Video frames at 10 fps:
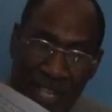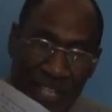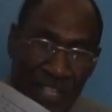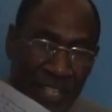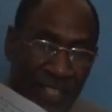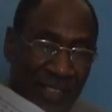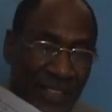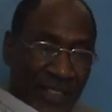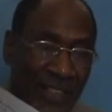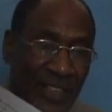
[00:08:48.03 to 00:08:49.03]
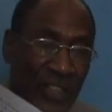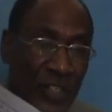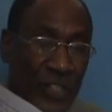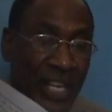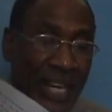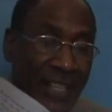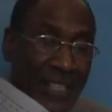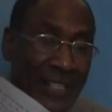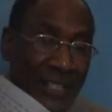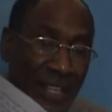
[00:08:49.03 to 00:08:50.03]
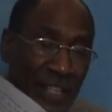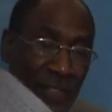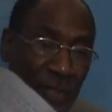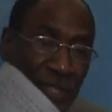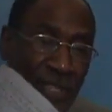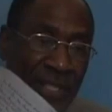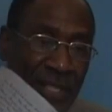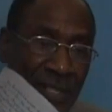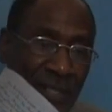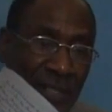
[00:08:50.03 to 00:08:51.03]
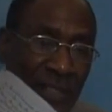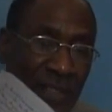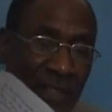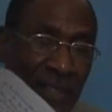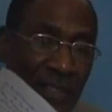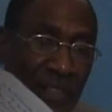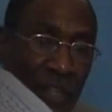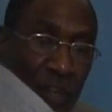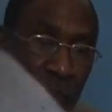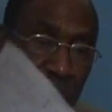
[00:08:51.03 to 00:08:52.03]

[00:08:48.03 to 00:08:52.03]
making each other's territories the